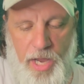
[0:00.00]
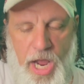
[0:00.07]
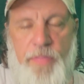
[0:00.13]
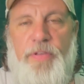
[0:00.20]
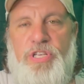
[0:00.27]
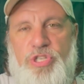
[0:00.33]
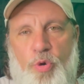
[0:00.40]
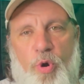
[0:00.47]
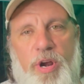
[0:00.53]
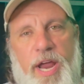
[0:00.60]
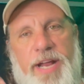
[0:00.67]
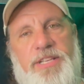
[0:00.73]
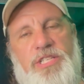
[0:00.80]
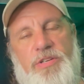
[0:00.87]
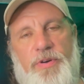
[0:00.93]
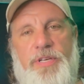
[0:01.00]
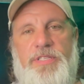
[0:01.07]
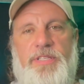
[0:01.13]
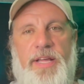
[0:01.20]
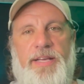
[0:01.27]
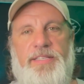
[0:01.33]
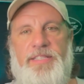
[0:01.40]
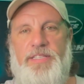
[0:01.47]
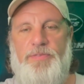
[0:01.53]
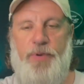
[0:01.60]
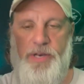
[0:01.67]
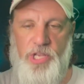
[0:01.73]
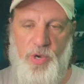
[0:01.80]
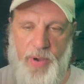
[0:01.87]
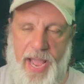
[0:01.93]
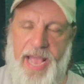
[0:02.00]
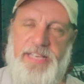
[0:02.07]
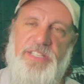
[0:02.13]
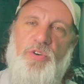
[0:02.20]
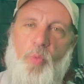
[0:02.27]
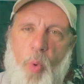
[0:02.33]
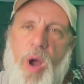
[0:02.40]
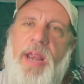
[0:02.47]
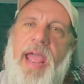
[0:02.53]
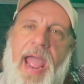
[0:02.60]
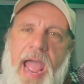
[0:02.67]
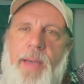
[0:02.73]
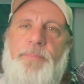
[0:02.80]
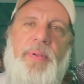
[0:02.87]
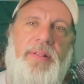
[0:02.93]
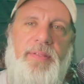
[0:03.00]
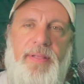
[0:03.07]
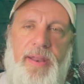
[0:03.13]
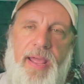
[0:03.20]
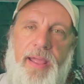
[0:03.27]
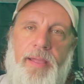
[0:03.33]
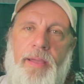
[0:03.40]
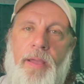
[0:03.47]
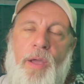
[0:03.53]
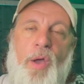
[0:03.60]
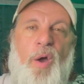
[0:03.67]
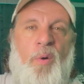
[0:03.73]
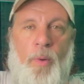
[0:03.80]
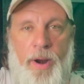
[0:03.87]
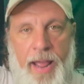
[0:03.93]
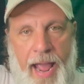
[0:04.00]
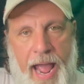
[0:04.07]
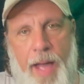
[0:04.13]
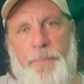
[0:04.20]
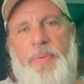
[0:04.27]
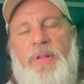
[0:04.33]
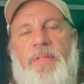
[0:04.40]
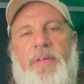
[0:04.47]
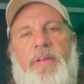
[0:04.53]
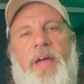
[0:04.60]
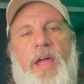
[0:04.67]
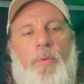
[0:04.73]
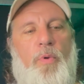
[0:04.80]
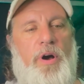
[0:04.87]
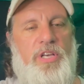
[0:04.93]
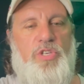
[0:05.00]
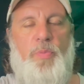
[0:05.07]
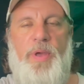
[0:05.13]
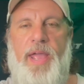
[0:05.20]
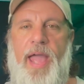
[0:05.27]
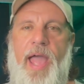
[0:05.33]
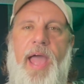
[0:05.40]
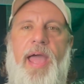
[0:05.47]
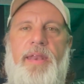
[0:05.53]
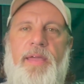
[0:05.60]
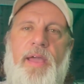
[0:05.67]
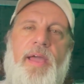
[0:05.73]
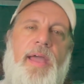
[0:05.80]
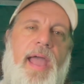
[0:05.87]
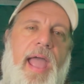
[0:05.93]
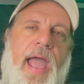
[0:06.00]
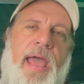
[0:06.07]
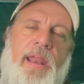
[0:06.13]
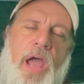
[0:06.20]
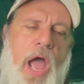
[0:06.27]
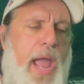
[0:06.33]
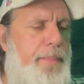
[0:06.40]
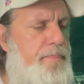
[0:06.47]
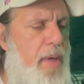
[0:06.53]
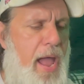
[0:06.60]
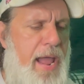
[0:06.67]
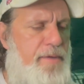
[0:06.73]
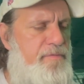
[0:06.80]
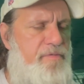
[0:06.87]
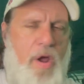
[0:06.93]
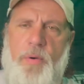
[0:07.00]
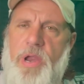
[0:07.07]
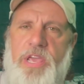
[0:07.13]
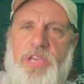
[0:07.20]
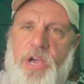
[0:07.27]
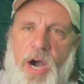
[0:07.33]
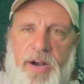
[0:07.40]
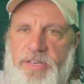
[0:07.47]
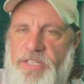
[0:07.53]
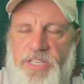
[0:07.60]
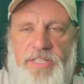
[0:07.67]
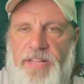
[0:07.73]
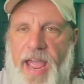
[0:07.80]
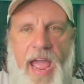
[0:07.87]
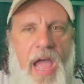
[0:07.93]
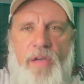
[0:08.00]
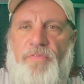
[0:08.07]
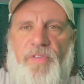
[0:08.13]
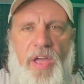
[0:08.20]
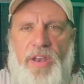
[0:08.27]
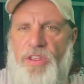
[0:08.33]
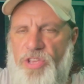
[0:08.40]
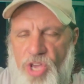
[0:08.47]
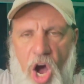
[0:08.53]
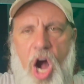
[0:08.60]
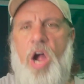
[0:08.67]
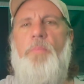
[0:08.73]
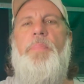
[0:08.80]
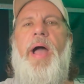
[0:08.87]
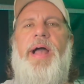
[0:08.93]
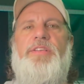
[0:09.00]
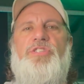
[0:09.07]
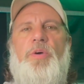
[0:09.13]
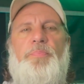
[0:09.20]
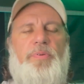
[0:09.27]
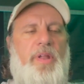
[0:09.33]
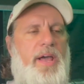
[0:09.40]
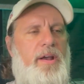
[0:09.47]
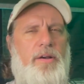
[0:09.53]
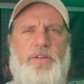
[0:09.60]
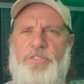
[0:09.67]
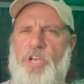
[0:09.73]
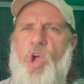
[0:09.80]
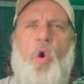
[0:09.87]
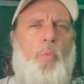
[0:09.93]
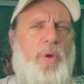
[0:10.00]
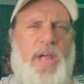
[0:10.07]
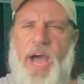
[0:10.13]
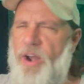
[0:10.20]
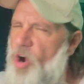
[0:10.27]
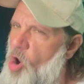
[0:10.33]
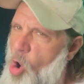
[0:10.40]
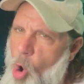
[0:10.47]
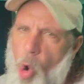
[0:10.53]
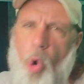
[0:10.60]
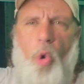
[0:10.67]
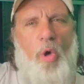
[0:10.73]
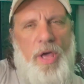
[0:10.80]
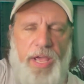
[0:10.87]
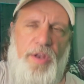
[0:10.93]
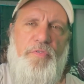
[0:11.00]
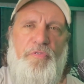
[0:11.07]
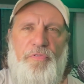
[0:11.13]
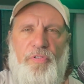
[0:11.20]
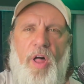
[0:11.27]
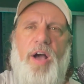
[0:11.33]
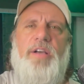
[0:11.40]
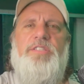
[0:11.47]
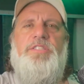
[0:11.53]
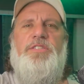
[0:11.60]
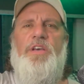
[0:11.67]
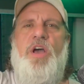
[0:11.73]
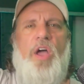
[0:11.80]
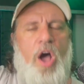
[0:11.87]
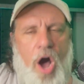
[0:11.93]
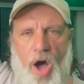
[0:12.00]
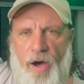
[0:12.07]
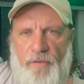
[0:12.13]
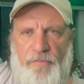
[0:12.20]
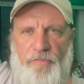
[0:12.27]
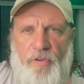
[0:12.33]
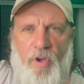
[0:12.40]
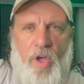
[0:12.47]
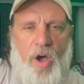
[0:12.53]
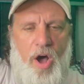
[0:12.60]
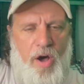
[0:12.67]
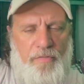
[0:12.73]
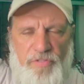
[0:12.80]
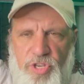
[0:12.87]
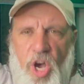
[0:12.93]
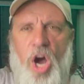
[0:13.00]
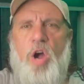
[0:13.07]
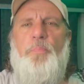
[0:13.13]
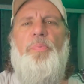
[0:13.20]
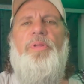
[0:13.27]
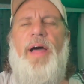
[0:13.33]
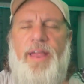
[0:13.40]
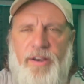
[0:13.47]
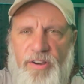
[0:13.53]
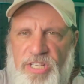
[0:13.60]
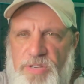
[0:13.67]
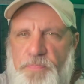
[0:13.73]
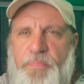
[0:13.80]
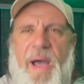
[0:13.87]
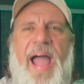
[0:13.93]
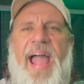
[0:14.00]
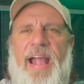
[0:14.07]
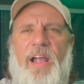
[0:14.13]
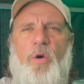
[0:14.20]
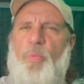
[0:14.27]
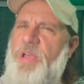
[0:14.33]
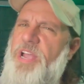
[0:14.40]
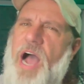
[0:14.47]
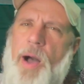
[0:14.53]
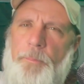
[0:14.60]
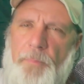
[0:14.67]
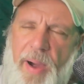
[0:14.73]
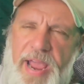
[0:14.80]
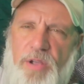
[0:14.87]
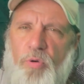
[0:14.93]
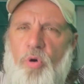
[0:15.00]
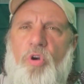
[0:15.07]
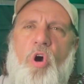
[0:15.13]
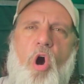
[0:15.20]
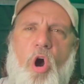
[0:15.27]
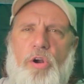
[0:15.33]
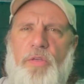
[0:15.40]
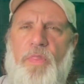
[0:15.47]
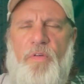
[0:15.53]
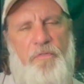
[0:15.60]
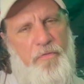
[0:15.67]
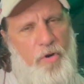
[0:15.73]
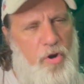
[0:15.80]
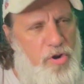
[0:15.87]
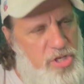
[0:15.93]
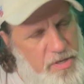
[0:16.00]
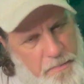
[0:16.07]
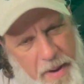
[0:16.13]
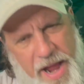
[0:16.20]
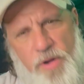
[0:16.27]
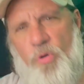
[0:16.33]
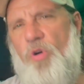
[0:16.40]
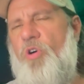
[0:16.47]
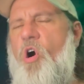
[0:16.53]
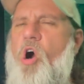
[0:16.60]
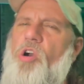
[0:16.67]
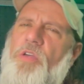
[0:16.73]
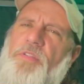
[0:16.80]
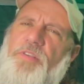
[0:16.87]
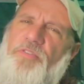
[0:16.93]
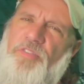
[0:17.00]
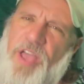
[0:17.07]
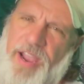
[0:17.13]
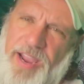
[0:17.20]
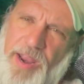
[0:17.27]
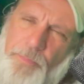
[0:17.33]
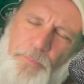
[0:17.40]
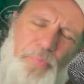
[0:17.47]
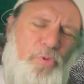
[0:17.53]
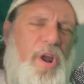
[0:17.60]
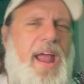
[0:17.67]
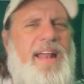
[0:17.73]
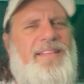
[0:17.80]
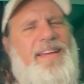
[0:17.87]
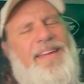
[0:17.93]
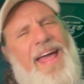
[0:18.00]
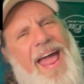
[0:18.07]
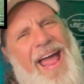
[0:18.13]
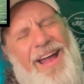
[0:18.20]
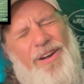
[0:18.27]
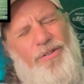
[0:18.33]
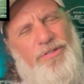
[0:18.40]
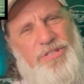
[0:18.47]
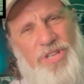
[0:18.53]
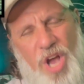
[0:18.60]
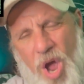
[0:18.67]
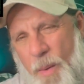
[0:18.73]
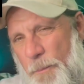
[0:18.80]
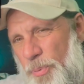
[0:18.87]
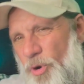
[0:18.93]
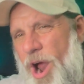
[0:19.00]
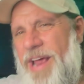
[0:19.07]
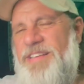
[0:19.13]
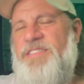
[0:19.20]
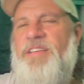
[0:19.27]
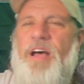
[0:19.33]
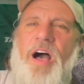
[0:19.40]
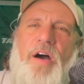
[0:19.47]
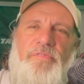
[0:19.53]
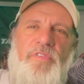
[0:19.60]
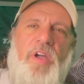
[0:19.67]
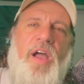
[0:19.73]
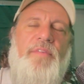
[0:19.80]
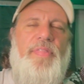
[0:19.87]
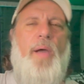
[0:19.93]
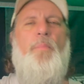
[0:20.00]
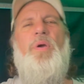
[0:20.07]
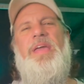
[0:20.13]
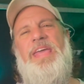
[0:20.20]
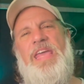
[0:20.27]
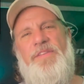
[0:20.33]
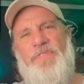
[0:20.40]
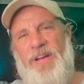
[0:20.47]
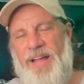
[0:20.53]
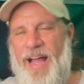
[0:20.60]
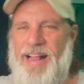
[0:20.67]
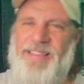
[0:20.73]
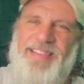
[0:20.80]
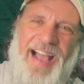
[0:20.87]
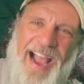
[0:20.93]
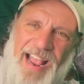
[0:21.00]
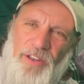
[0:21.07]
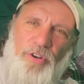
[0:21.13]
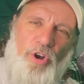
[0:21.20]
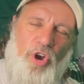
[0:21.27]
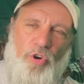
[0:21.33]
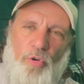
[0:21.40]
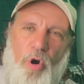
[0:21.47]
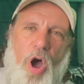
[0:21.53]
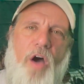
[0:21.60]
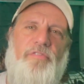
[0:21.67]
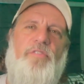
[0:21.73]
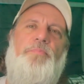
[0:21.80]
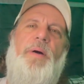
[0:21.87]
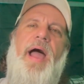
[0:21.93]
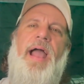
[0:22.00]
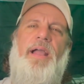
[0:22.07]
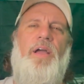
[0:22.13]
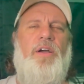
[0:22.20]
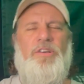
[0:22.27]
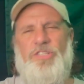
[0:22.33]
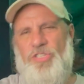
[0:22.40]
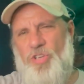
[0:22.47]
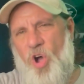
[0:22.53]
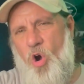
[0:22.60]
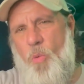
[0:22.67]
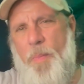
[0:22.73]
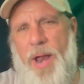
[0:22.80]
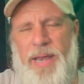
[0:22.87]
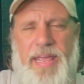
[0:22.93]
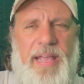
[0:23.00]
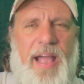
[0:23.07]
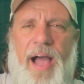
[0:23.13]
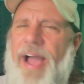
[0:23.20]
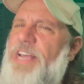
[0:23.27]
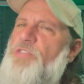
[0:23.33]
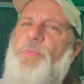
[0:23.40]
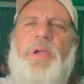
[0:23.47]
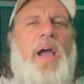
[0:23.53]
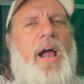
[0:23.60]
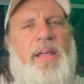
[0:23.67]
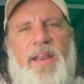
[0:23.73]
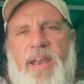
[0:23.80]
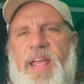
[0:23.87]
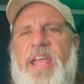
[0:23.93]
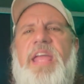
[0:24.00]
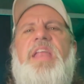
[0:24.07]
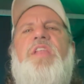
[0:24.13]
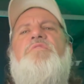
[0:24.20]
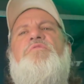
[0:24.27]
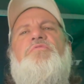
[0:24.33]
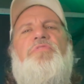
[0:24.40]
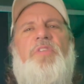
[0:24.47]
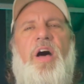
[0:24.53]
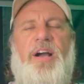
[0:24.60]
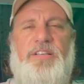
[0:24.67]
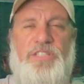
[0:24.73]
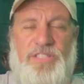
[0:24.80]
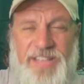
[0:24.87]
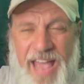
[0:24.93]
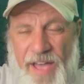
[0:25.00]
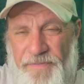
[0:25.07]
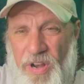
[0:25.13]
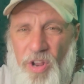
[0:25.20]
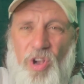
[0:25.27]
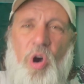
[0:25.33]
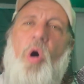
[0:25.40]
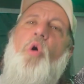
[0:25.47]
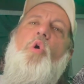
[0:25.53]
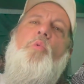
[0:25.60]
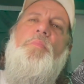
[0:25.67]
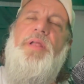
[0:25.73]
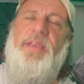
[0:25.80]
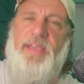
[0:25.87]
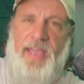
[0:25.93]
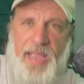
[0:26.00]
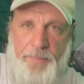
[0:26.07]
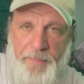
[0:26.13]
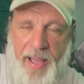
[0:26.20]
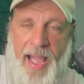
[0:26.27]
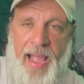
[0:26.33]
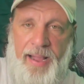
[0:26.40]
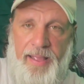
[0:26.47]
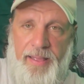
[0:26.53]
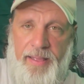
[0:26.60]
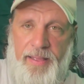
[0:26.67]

The short answer is this when you ask what happened today. What happened today was we had a, a very young staff and young batch of players. We got a whole influx of of young players back. We got Michael Carter the first, Michael Carter the second, Brandon Echols, Bryce Huff. Then we even got Tyler Kroft back. So many guys. We got an influx. Tevin Coleman came back,